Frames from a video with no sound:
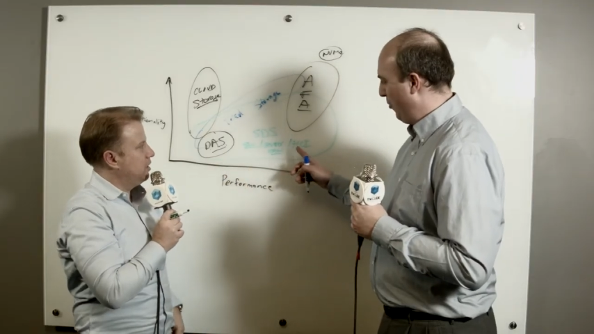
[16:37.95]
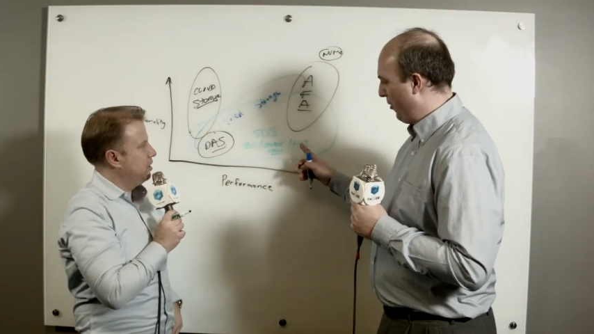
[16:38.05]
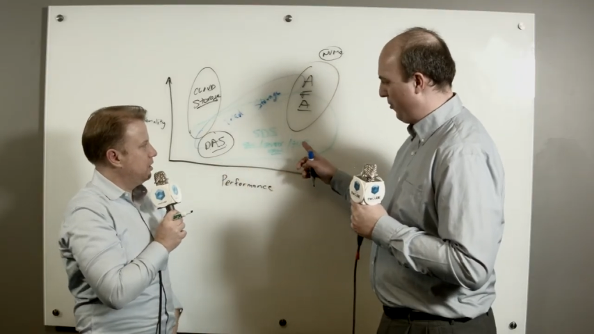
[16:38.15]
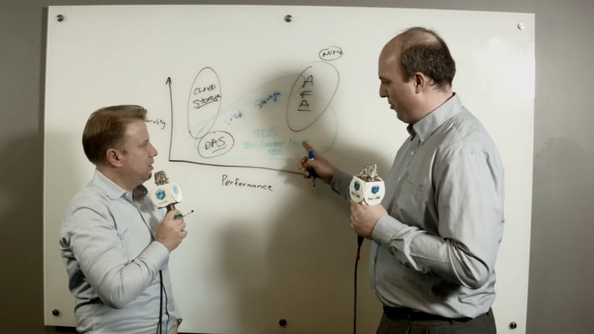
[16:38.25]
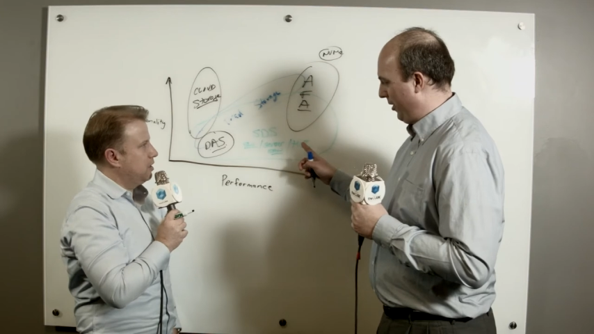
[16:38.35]

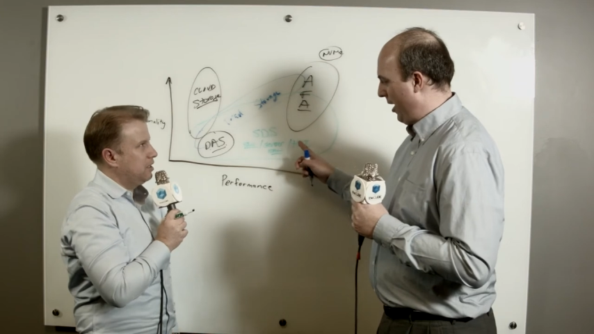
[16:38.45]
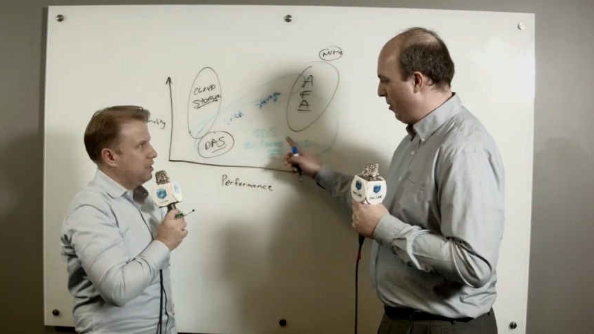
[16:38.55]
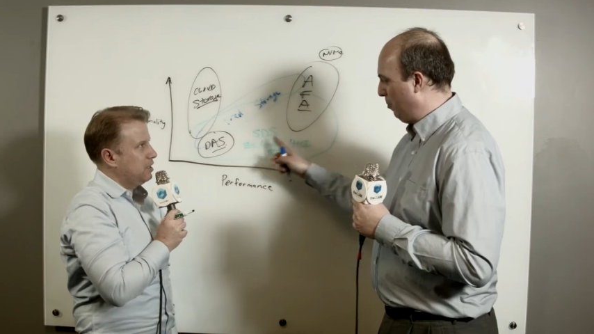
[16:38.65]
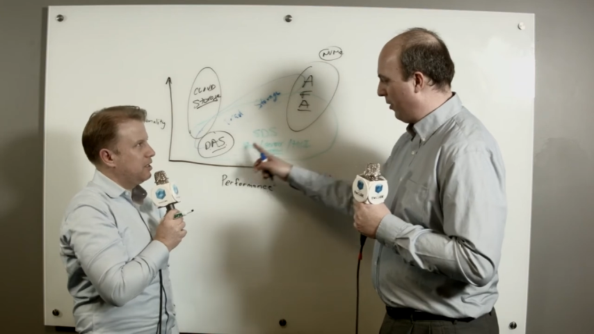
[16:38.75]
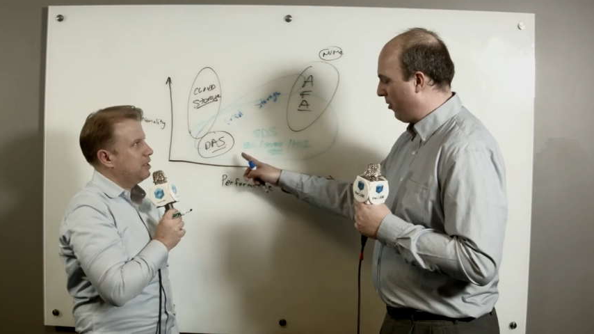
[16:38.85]
Speaker 1: we're kind
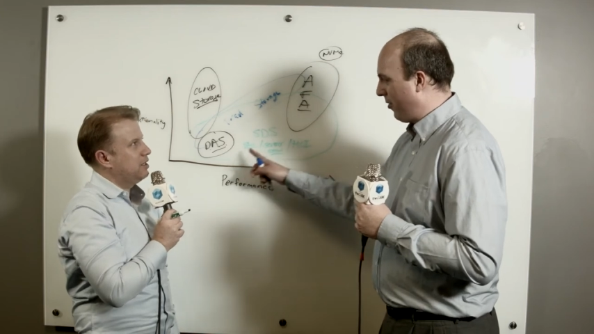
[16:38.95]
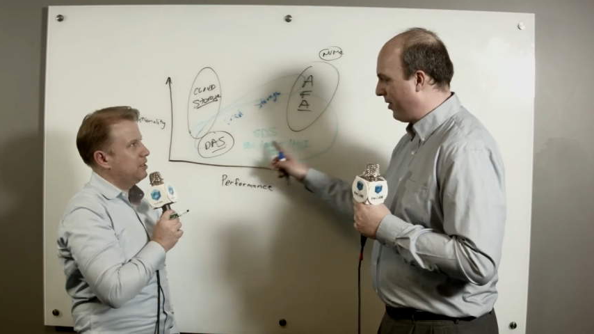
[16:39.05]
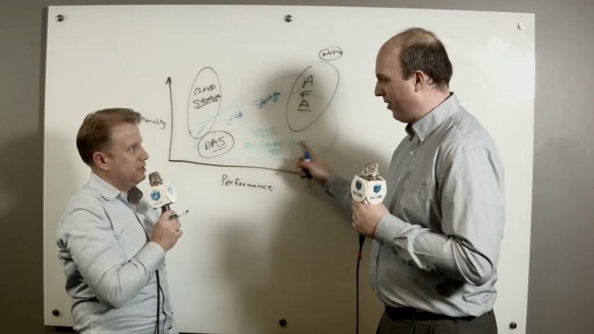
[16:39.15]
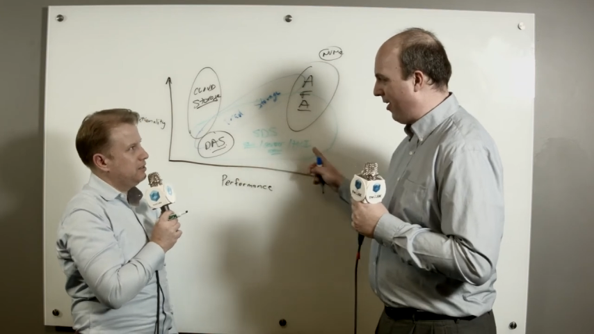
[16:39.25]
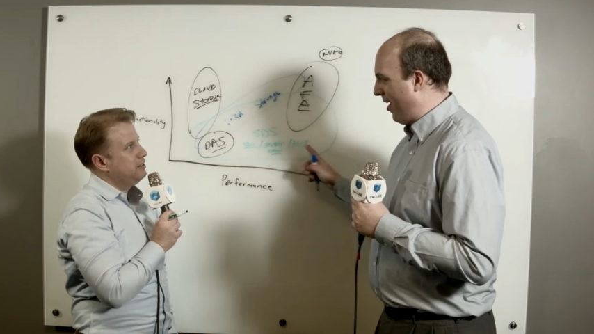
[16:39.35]
of blurring
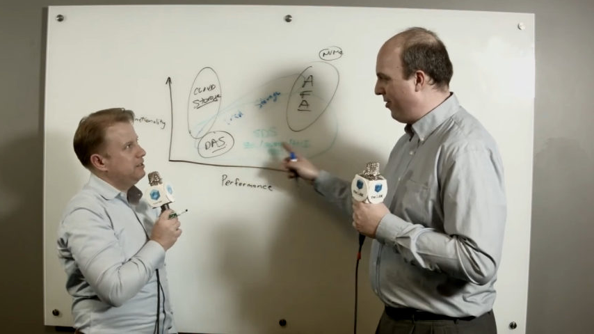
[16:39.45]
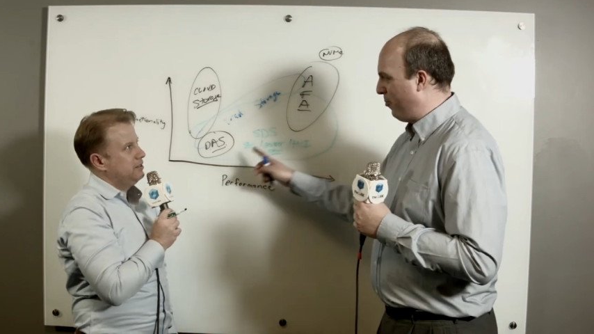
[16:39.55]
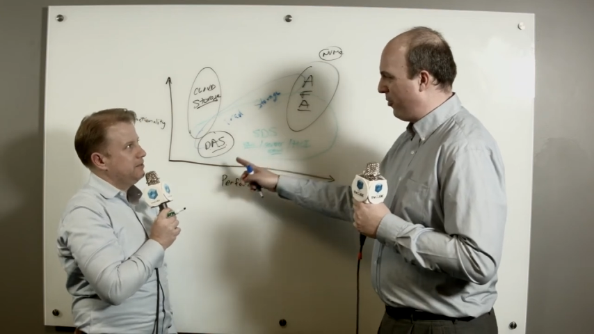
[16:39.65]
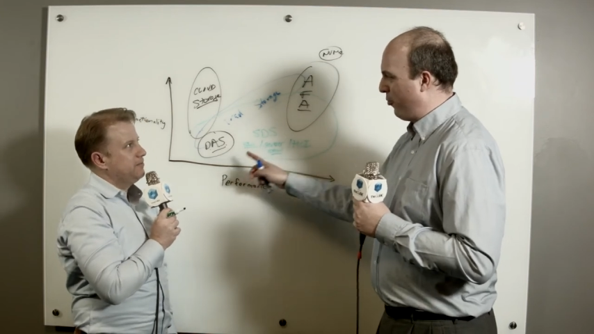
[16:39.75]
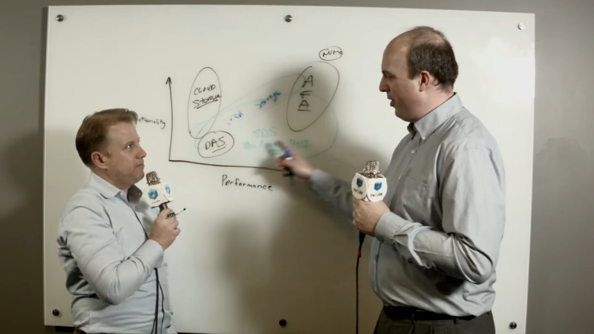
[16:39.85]
the lines
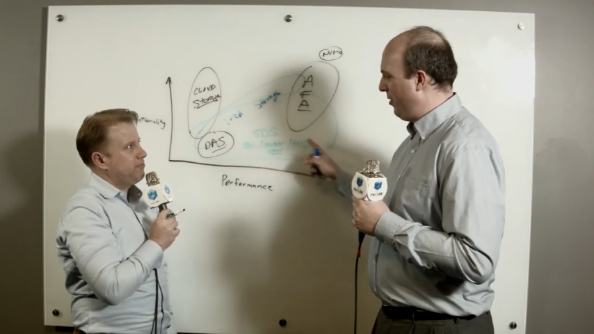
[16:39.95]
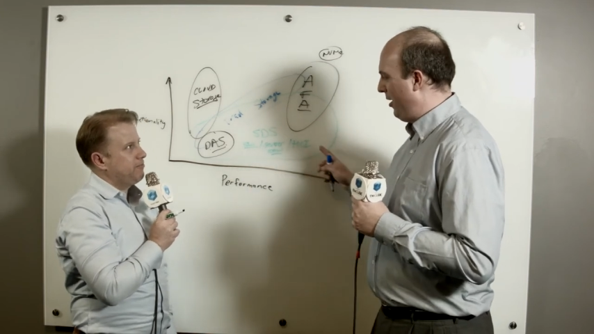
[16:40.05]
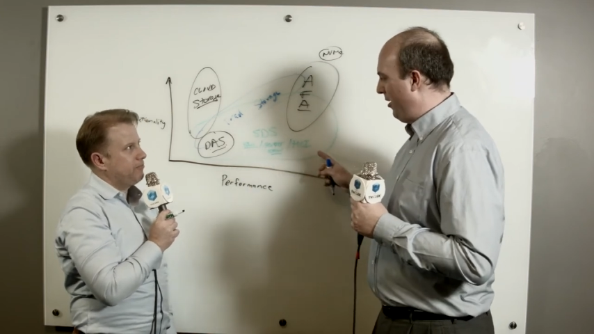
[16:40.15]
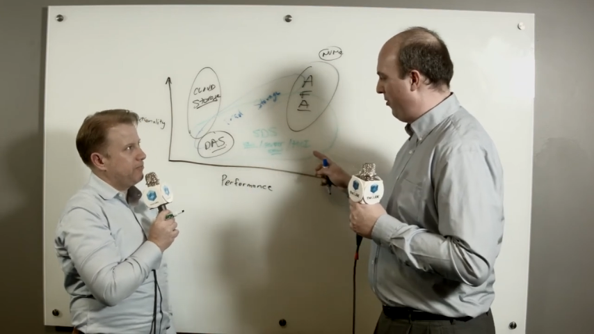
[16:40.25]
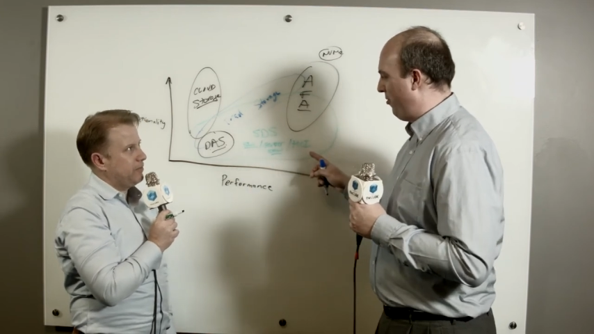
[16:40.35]
between
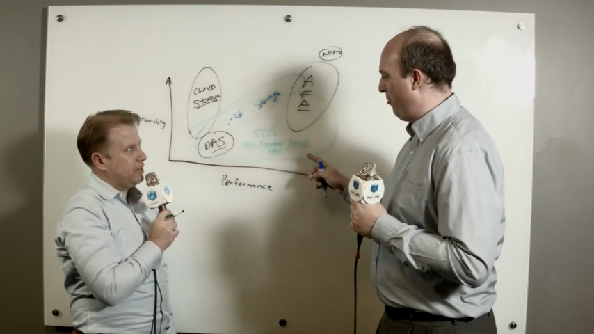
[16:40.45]
these.